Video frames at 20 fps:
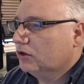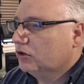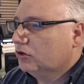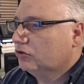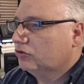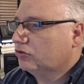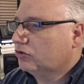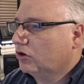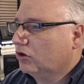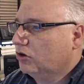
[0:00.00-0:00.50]

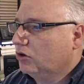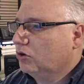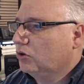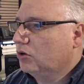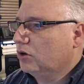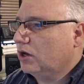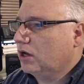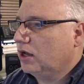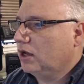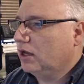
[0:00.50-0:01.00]

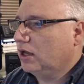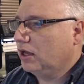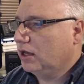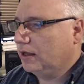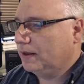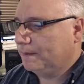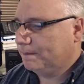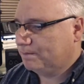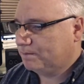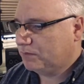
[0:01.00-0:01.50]

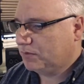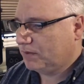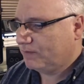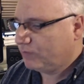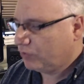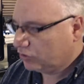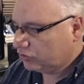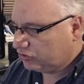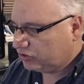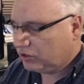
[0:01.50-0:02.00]
So
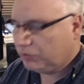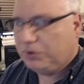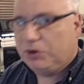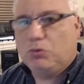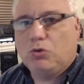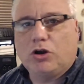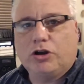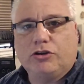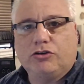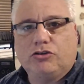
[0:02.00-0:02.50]
first thing we
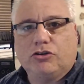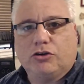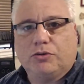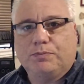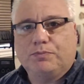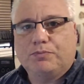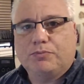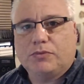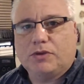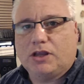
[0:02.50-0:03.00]
want to do,
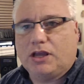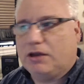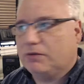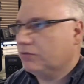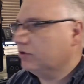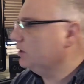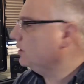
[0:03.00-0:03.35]
every